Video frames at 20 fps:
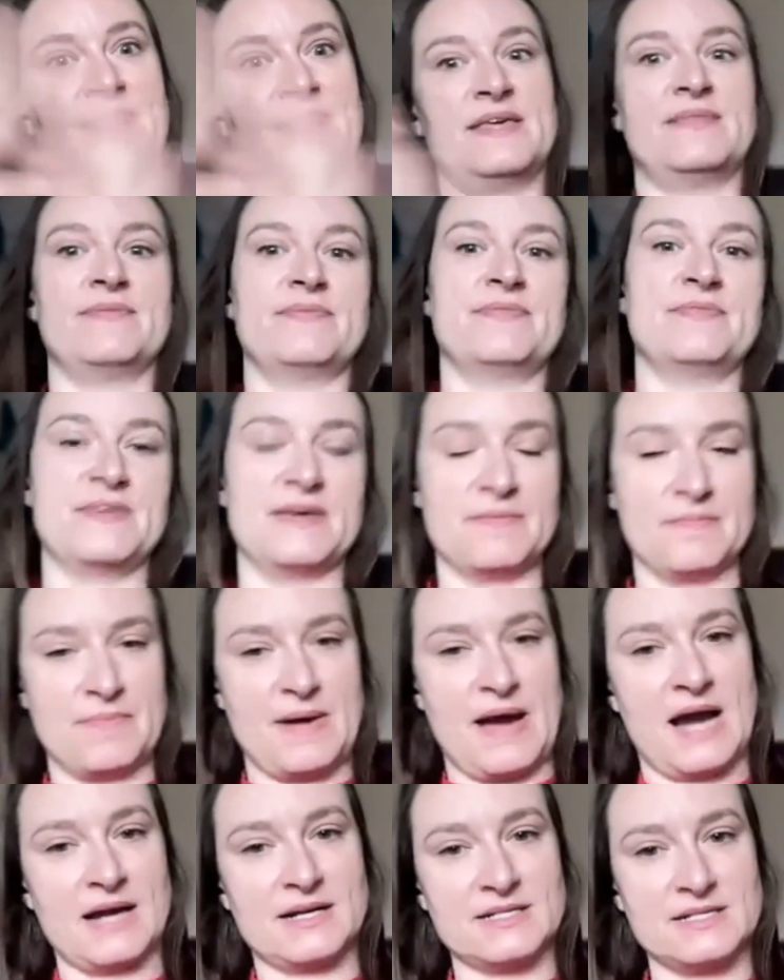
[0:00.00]
and then
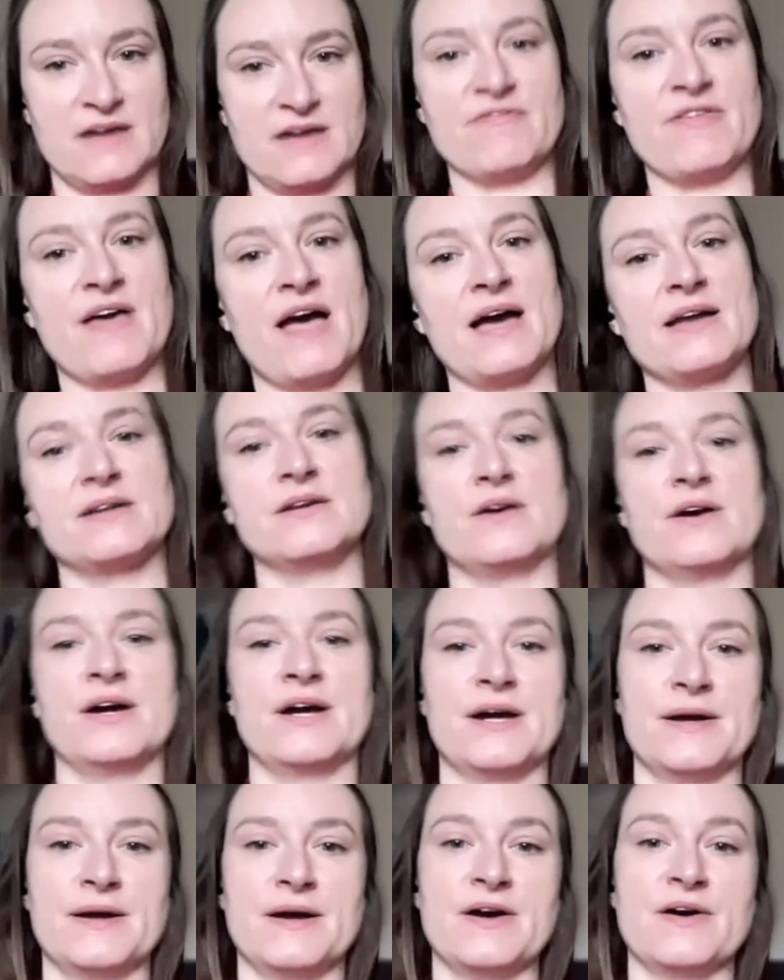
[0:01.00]
the impact of that
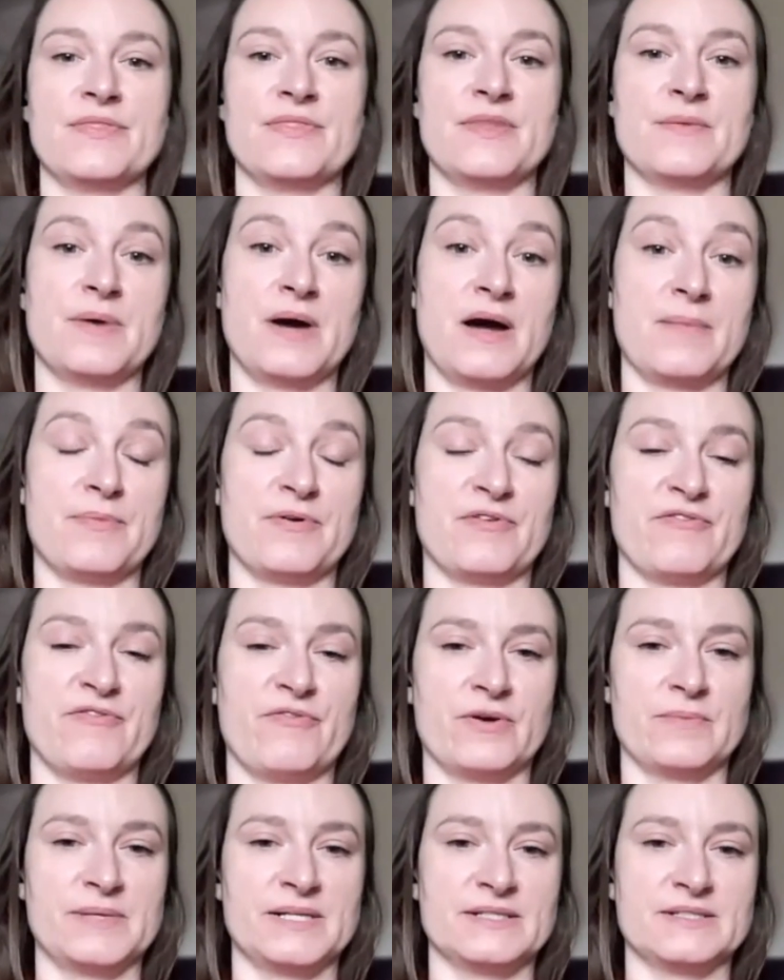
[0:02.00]
on the bot
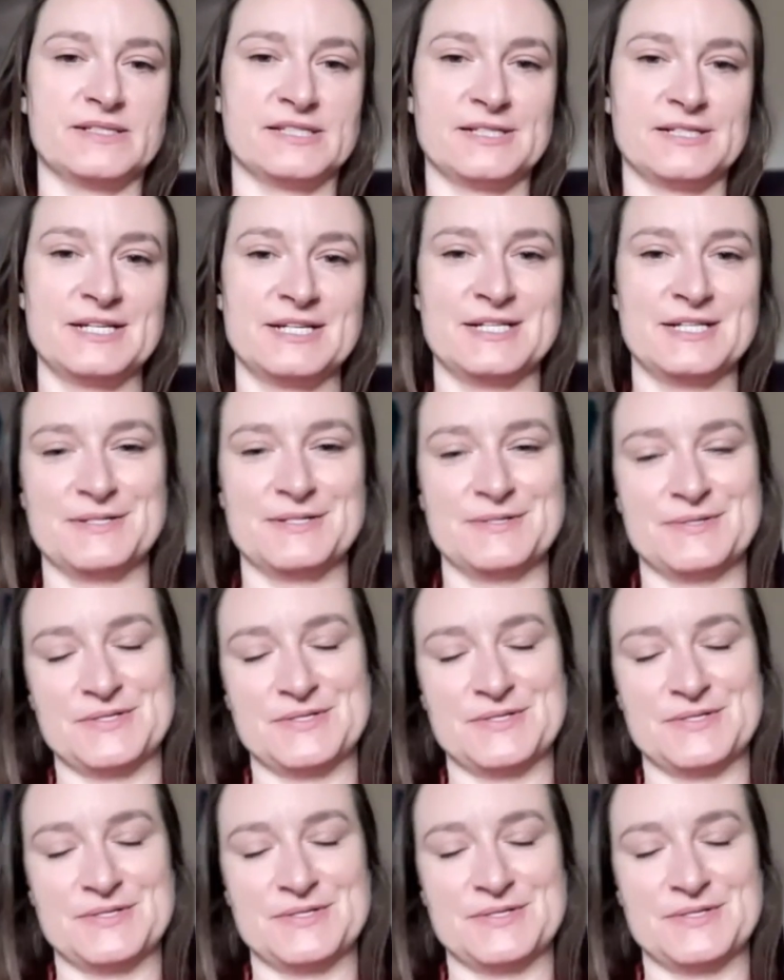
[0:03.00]
performance.